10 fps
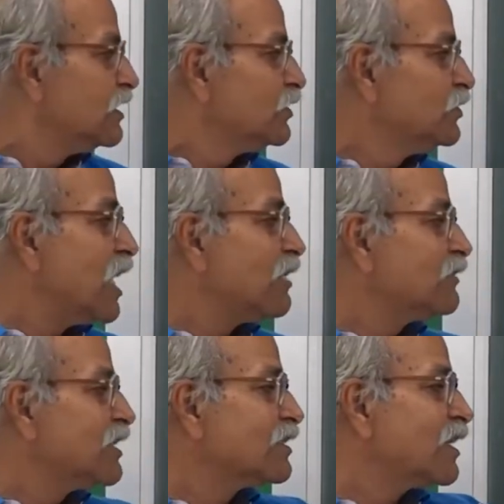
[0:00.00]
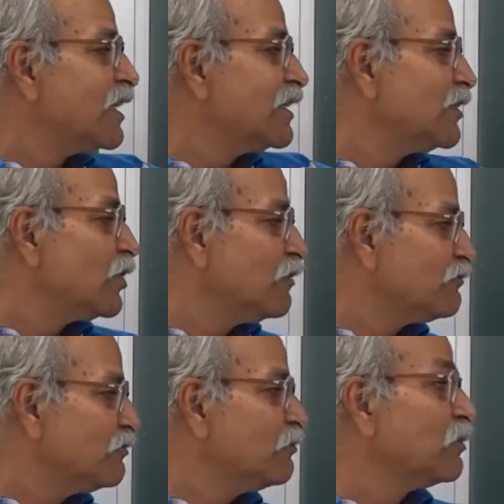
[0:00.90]
you have this kind of
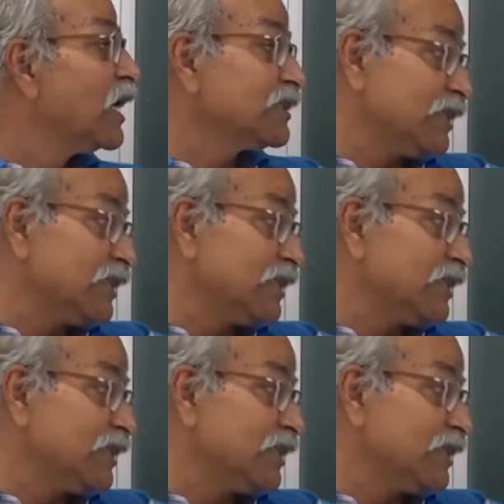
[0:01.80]
mass.